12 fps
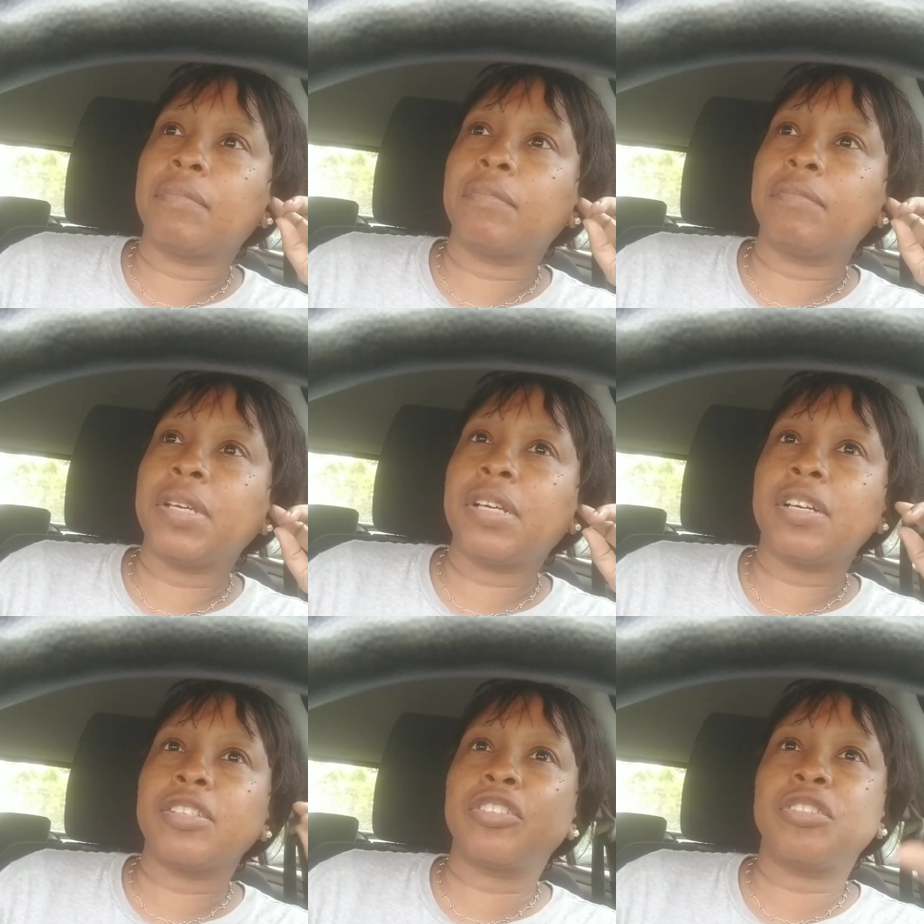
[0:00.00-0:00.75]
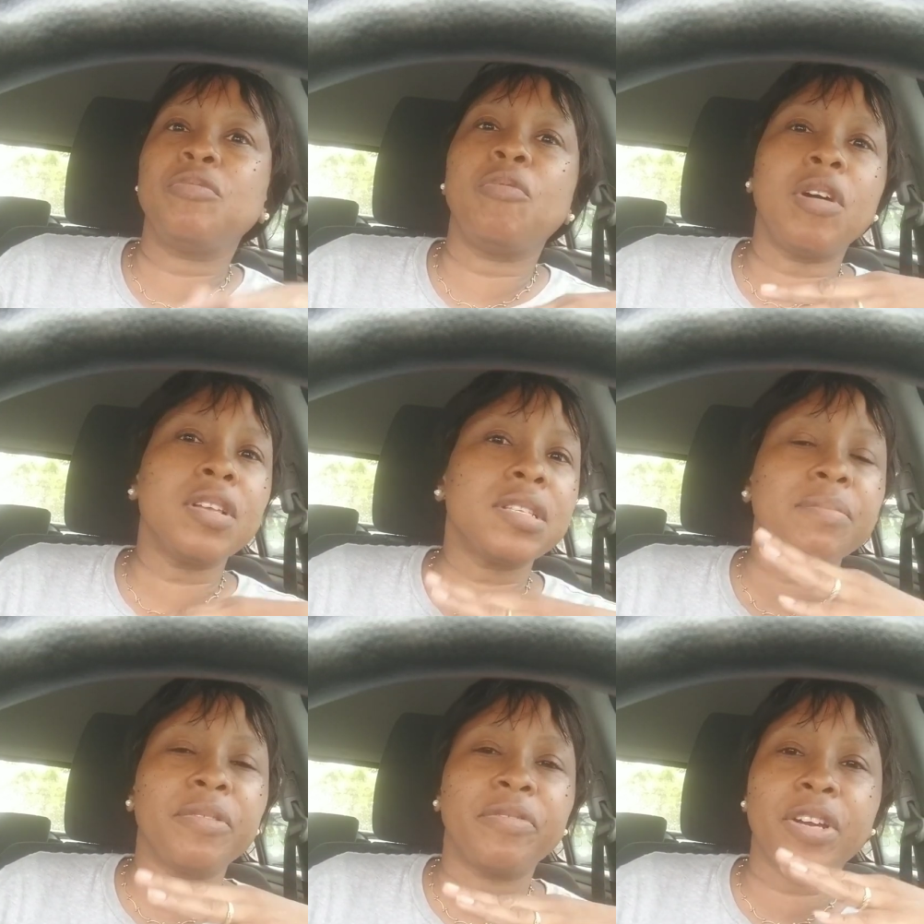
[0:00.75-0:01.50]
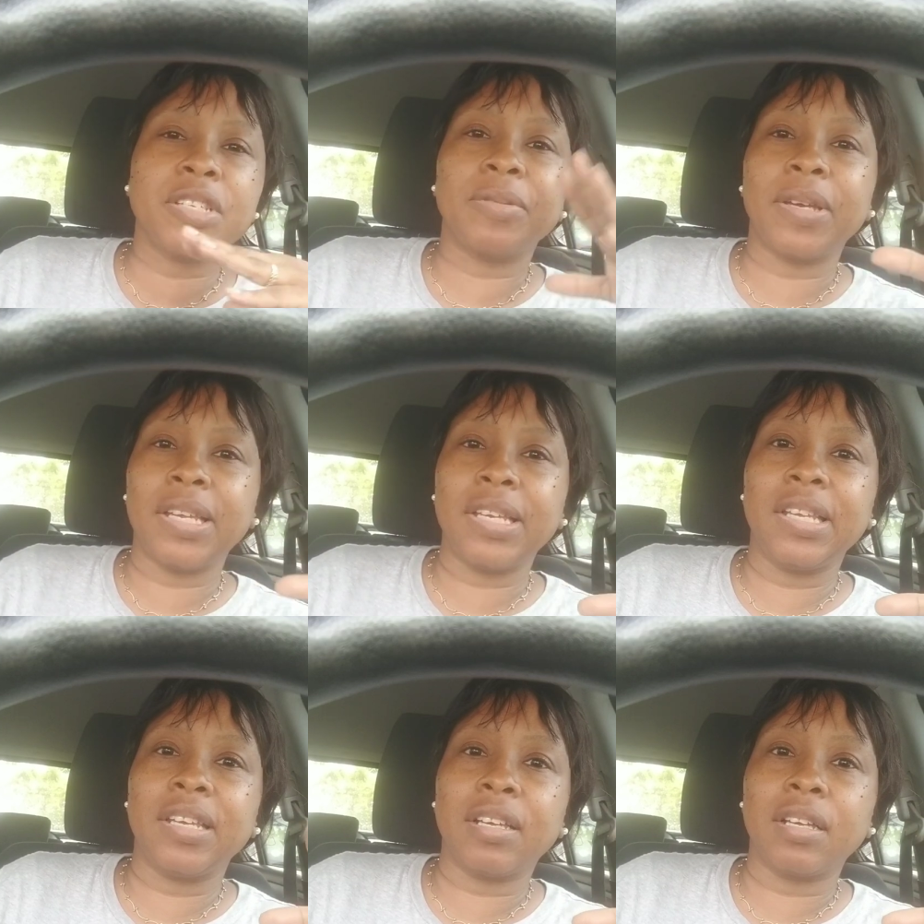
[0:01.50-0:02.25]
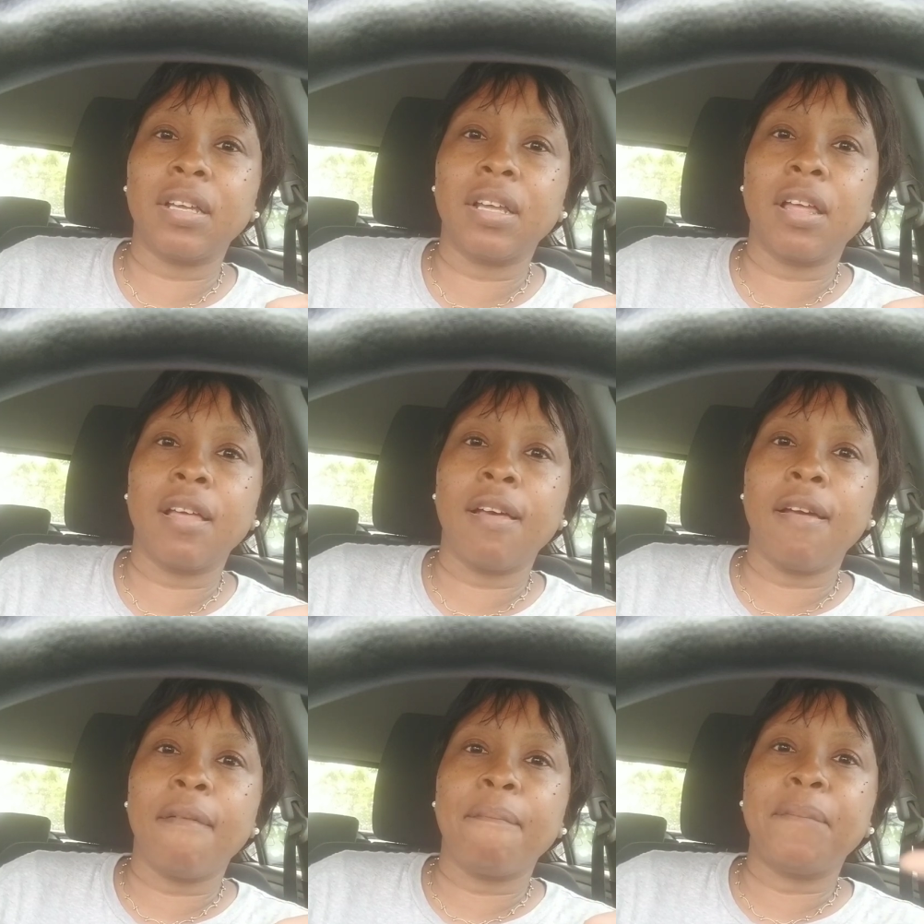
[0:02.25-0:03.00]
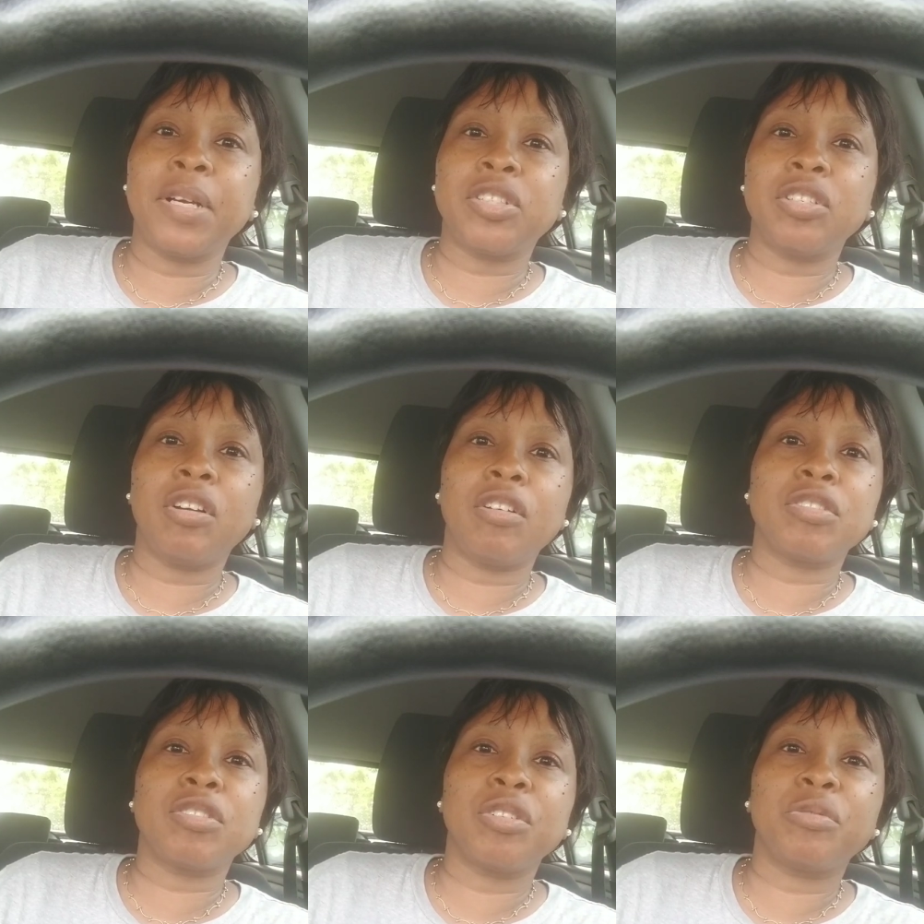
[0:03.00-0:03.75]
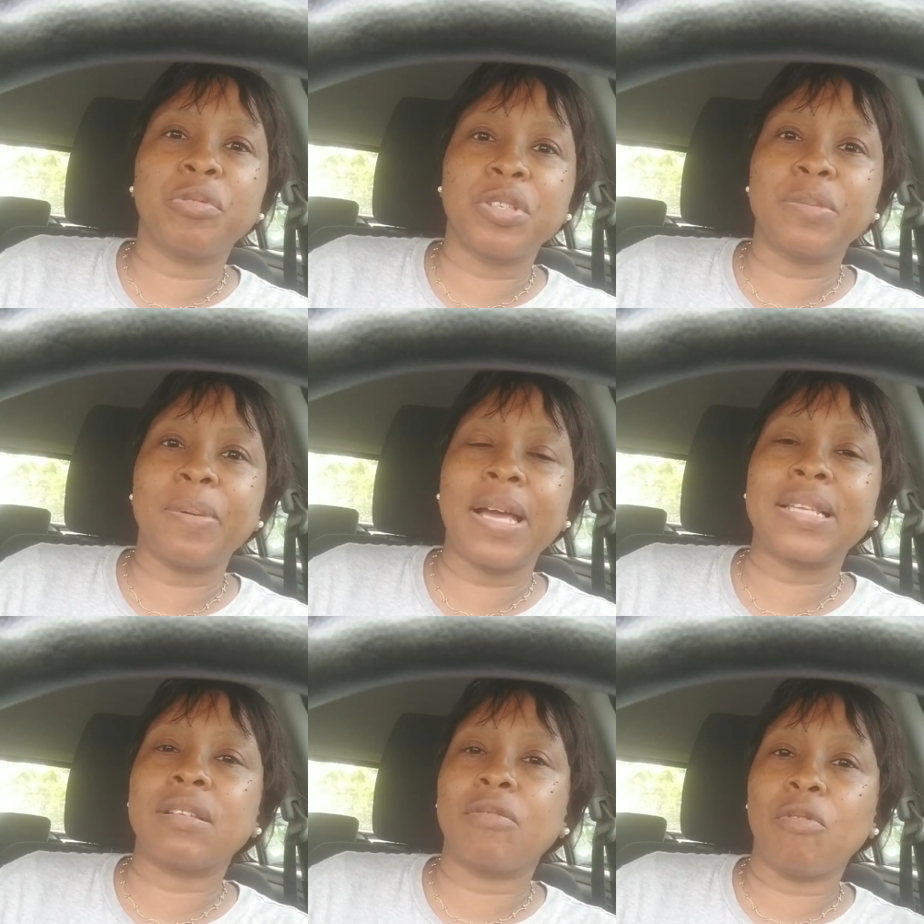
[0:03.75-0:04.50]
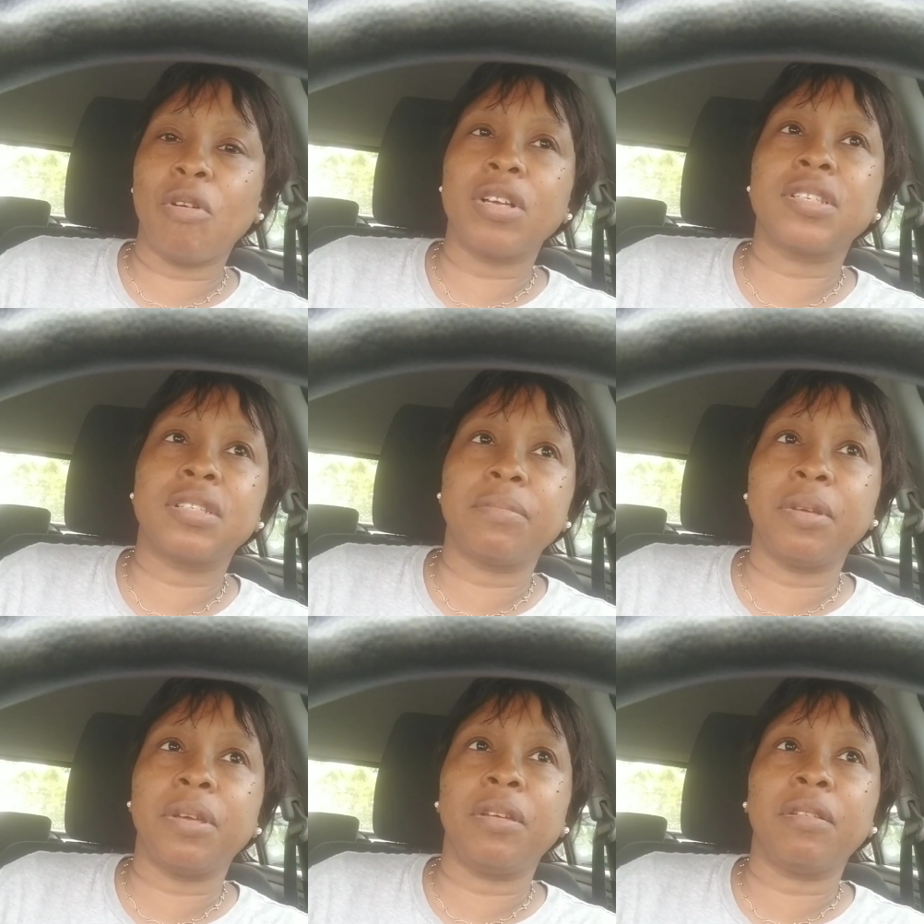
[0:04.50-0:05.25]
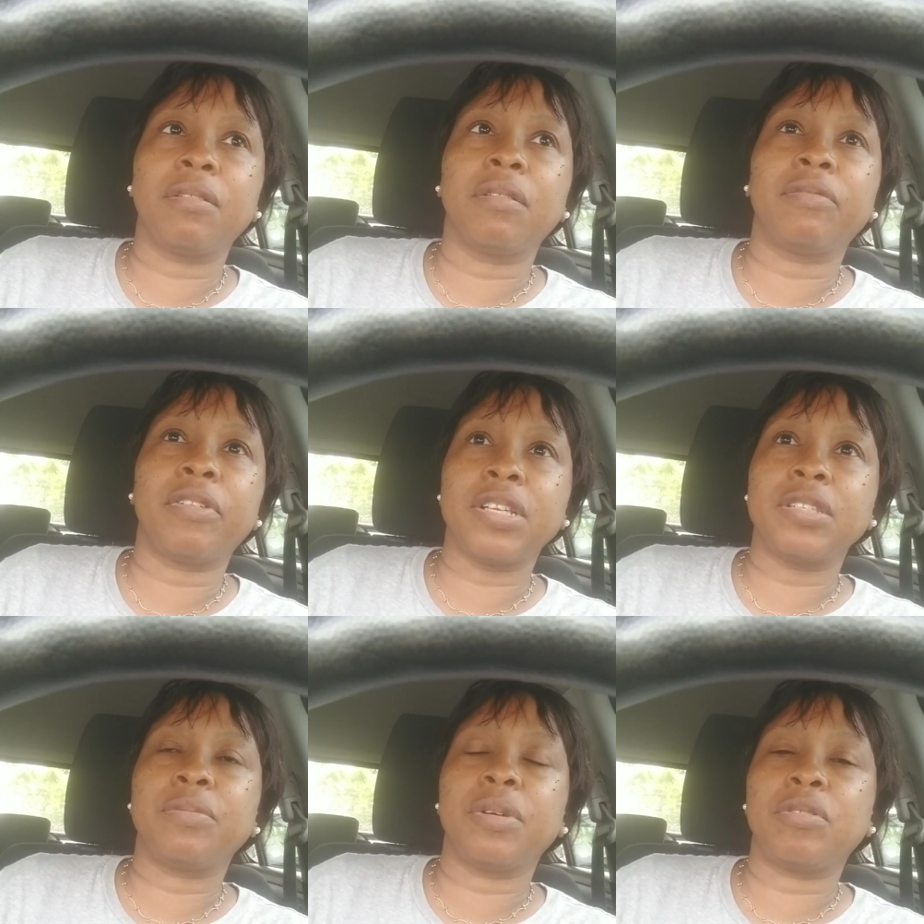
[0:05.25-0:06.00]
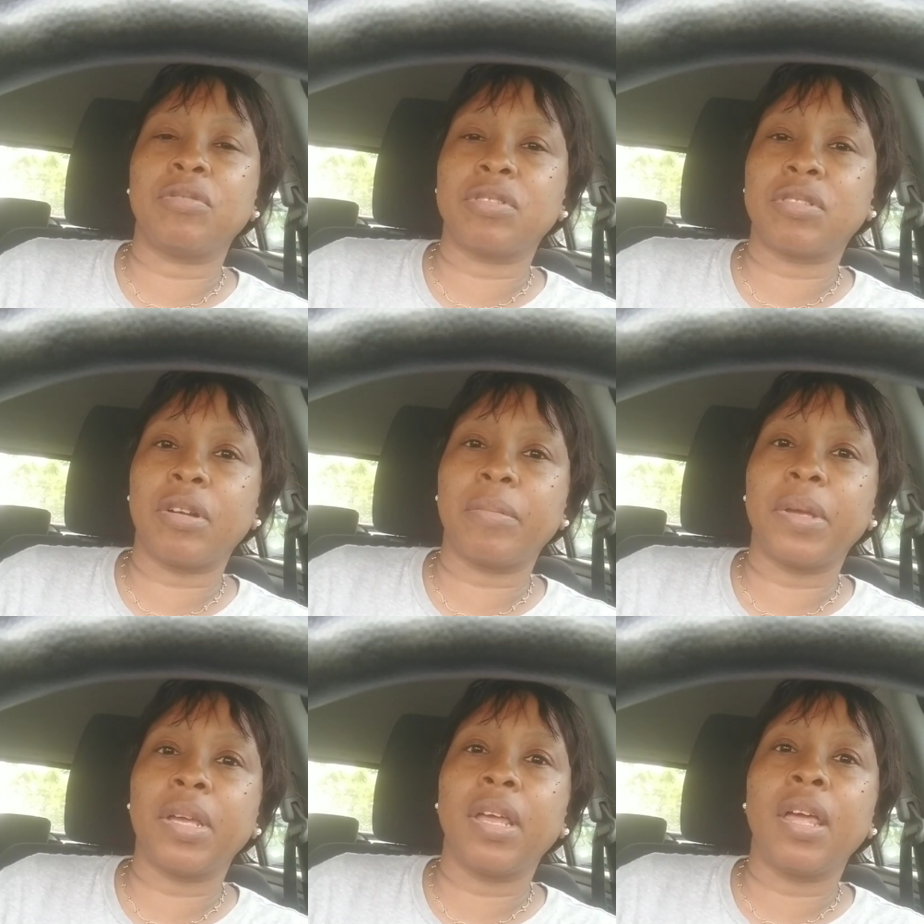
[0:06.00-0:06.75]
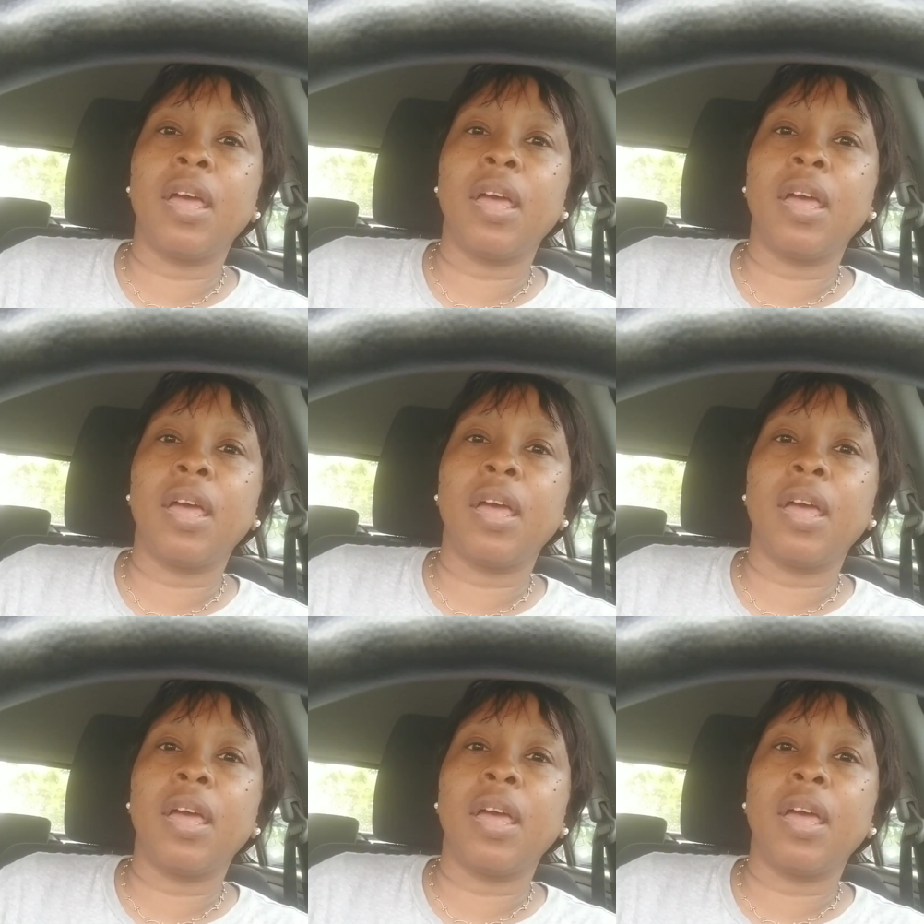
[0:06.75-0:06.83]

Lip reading: because she wants to be friends with India, but she also respects and wants to be friends with Stormy,